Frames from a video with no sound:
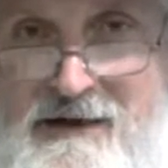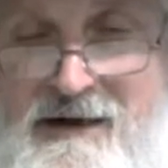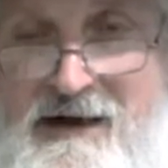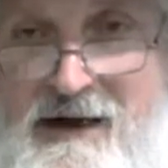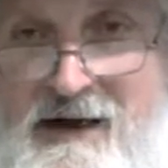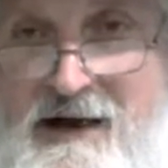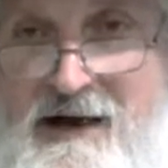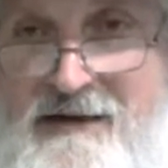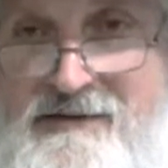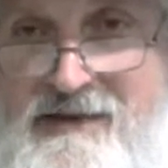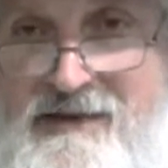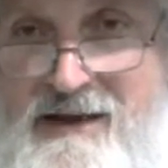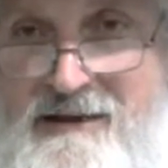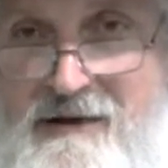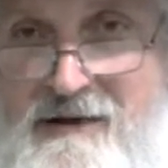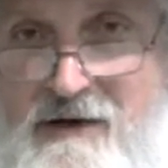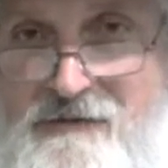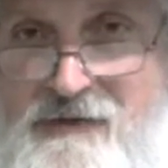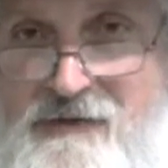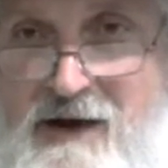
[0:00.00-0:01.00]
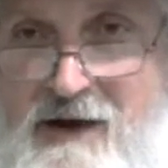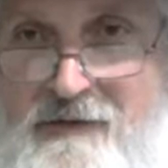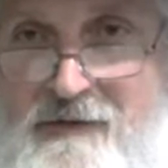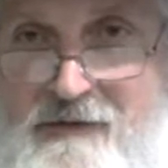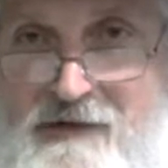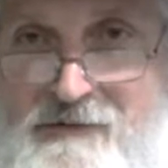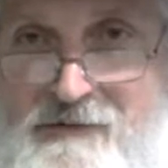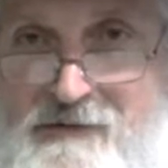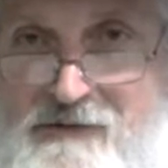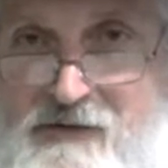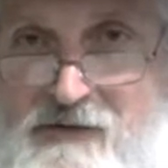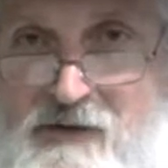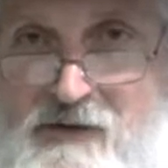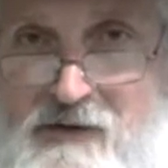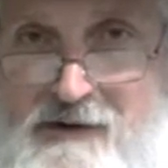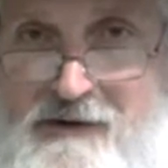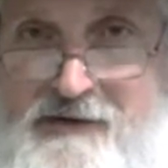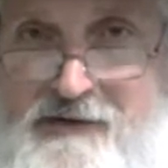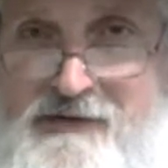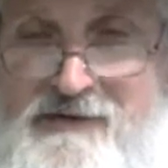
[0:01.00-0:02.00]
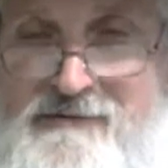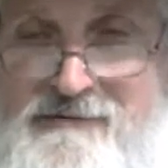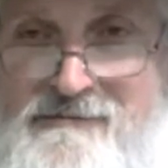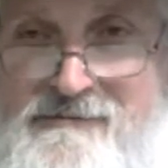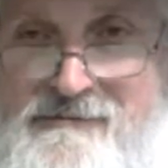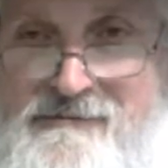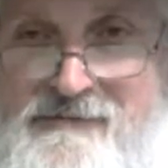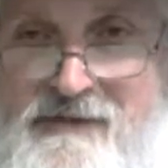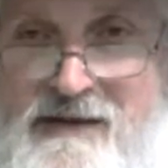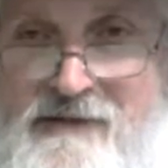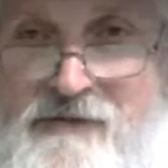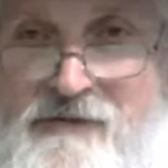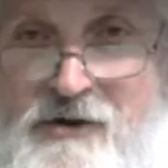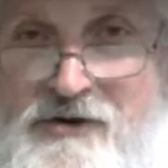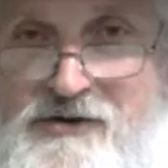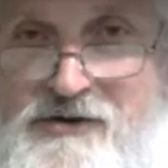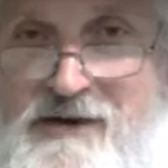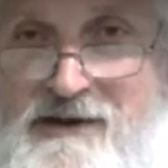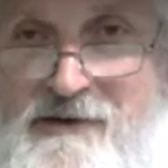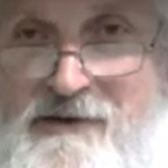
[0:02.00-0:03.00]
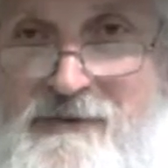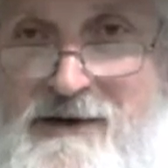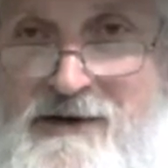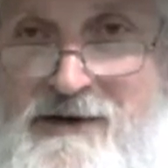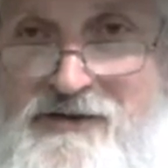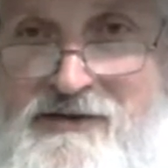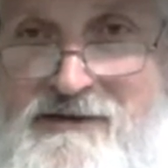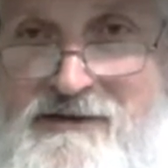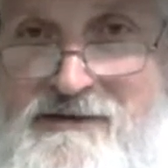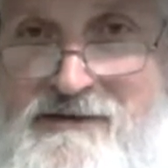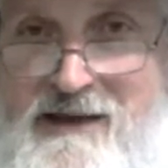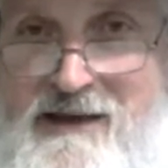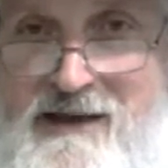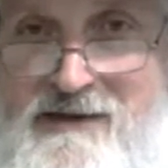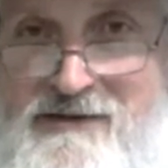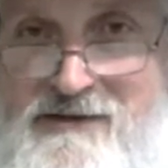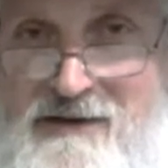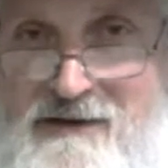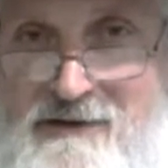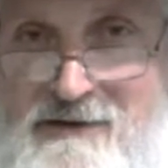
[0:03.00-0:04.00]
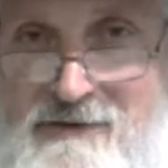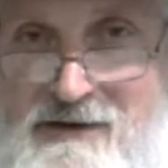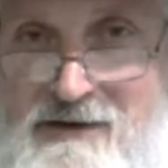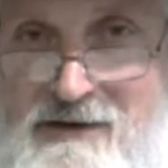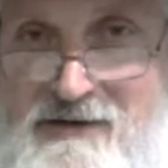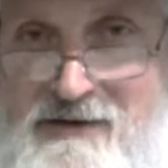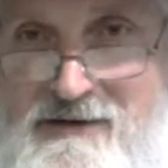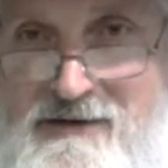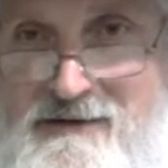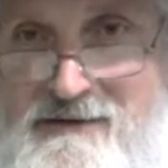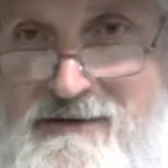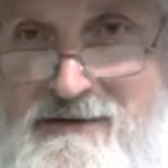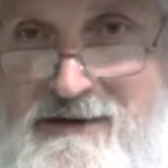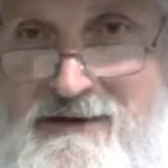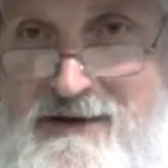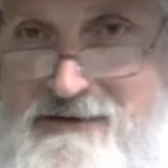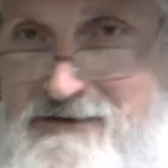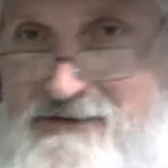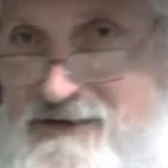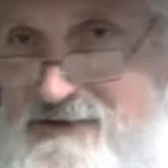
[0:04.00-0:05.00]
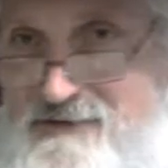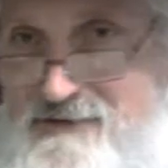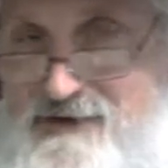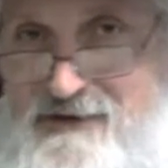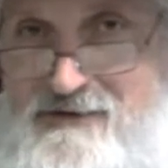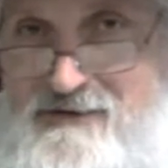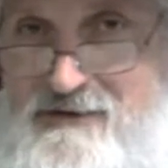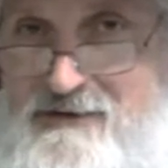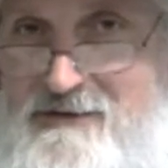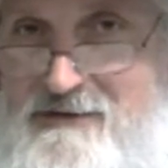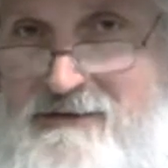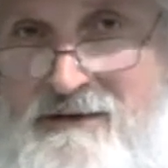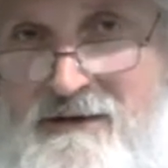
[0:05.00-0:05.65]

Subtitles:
us and our fathers before us, for generation and generation and generation,